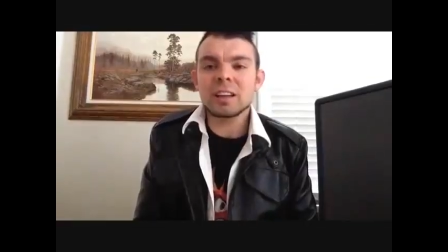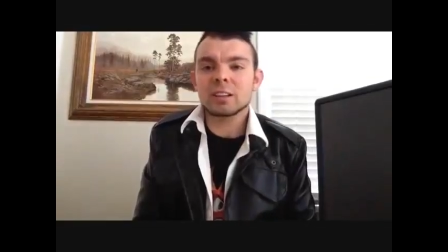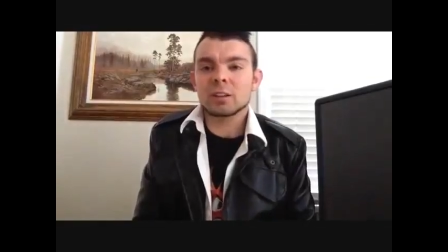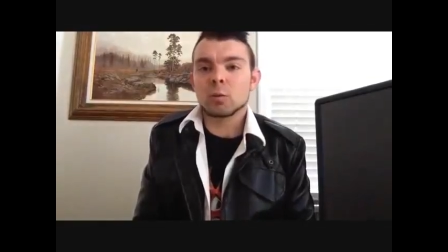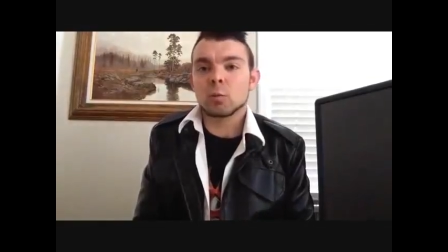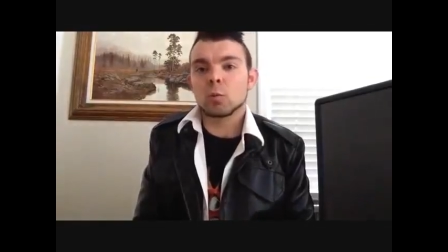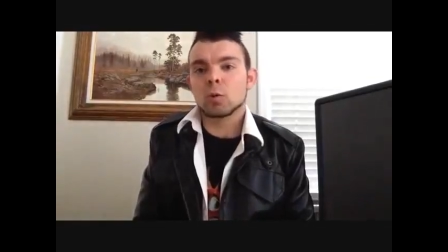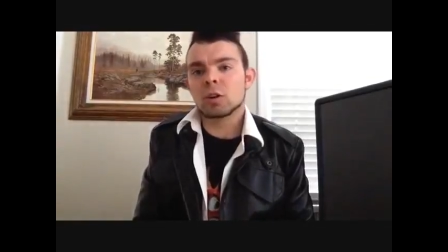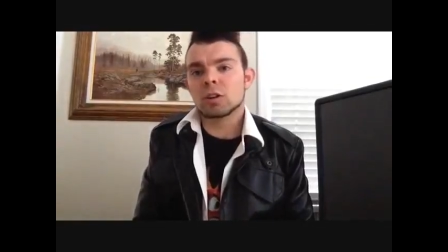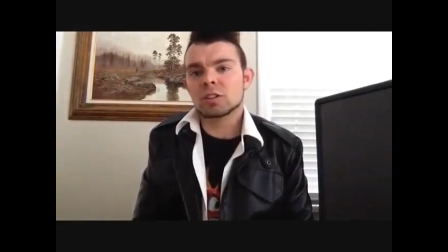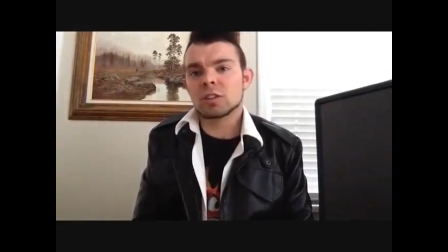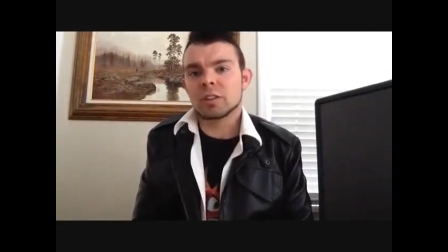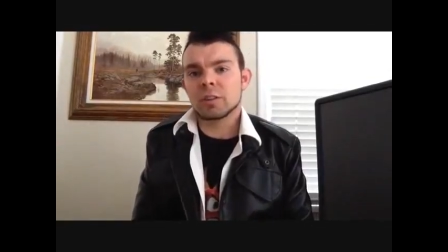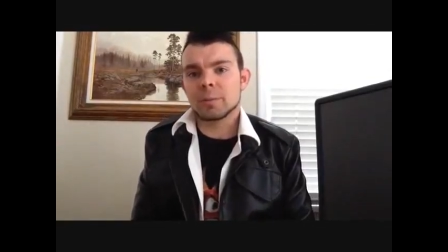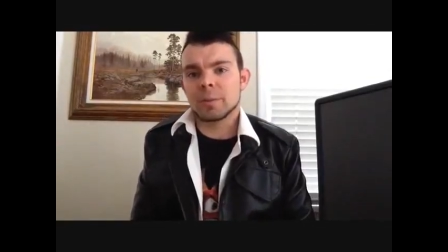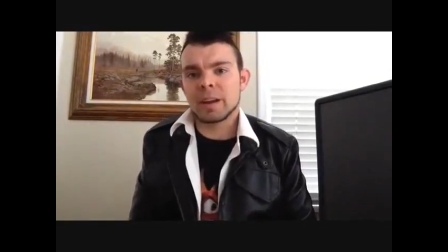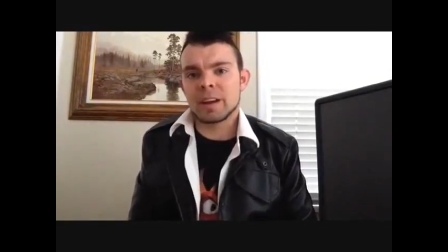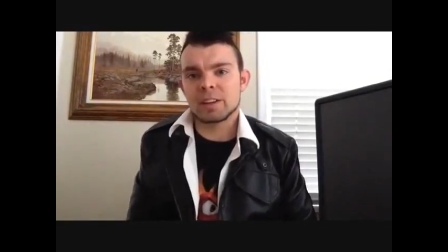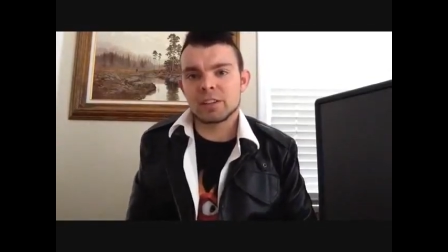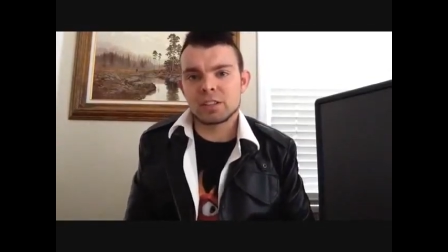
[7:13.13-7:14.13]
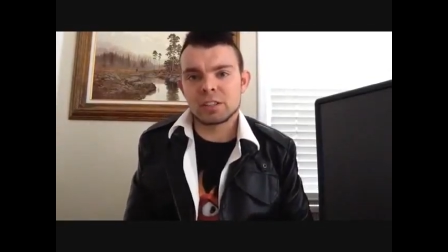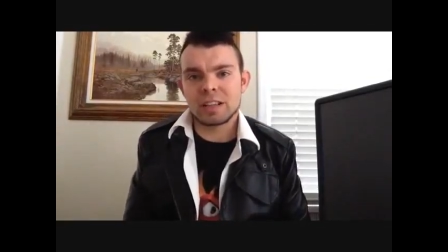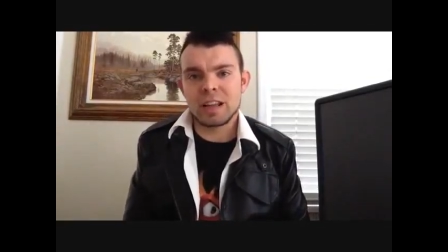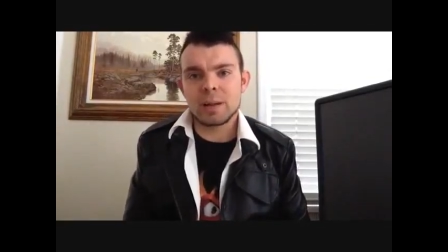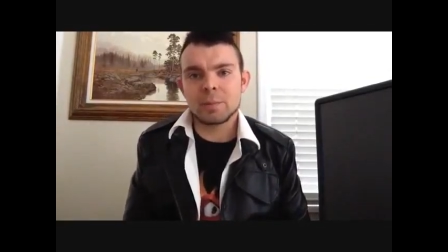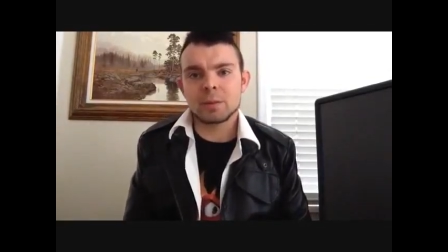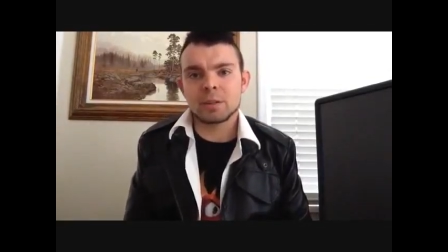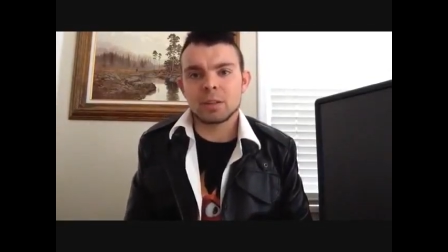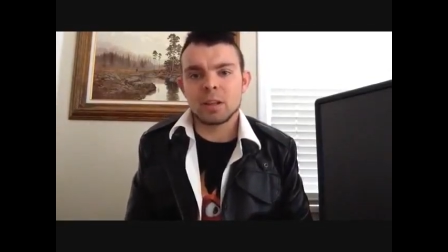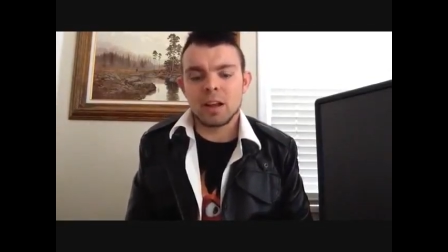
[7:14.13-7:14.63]
like the words on the pages
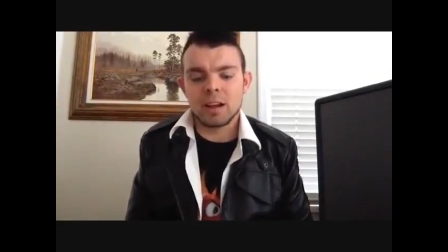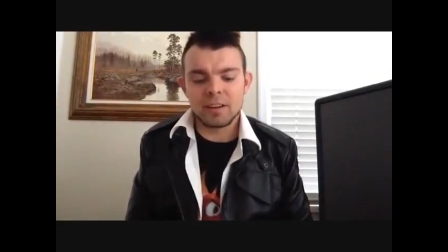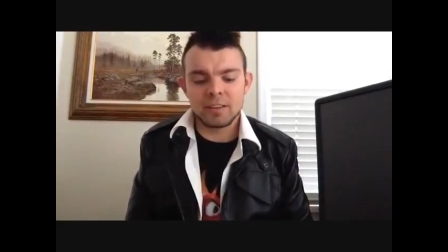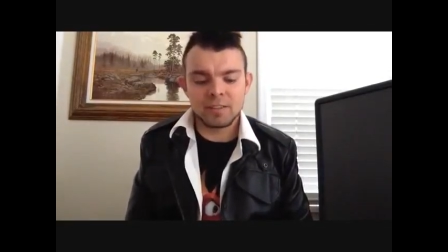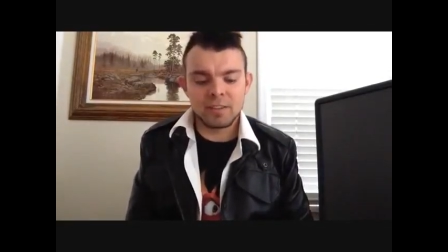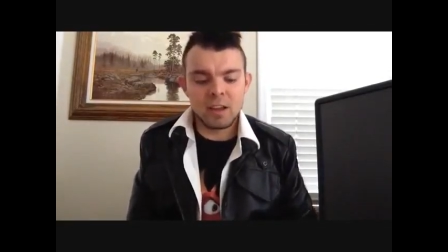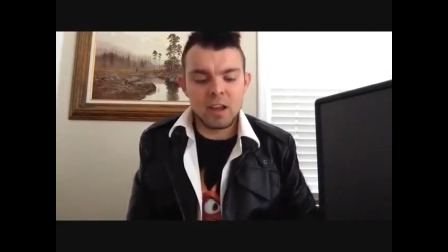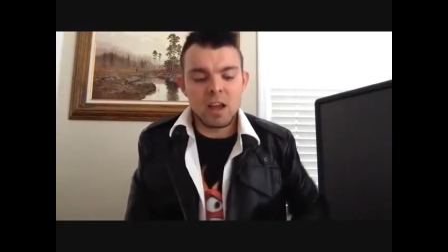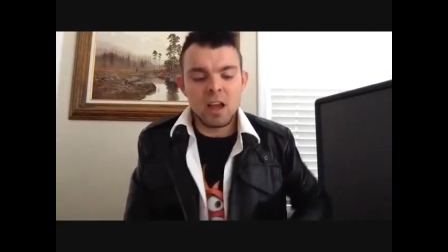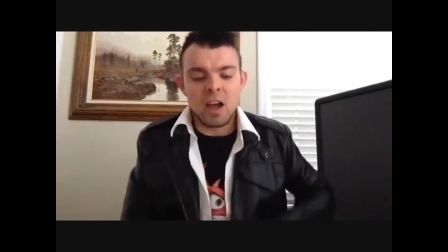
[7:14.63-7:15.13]
came to life.